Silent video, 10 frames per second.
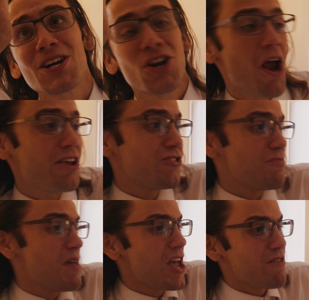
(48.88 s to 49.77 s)
Christ
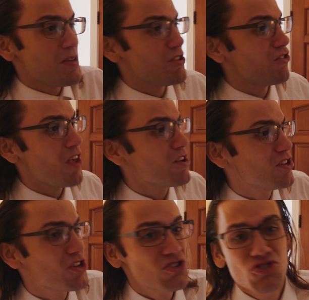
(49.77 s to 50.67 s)
may have been sent
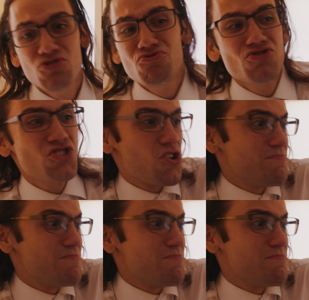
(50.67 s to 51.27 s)
here to do so,